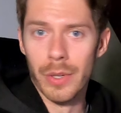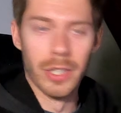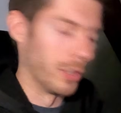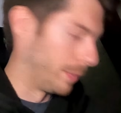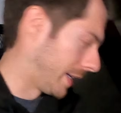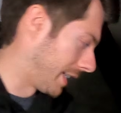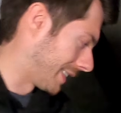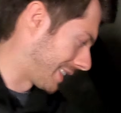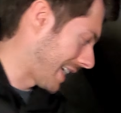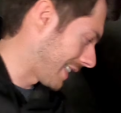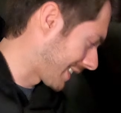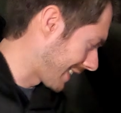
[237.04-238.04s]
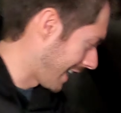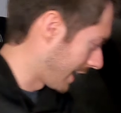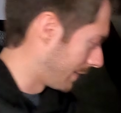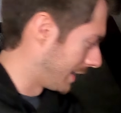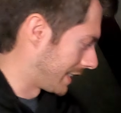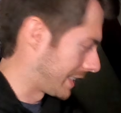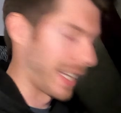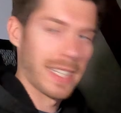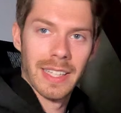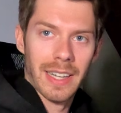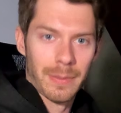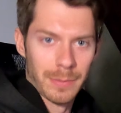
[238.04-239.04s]
will, because that's kind of
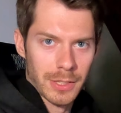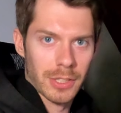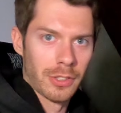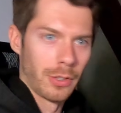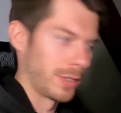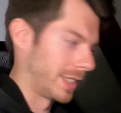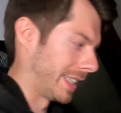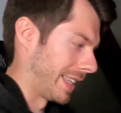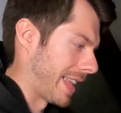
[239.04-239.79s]
insane that I'm just noticing that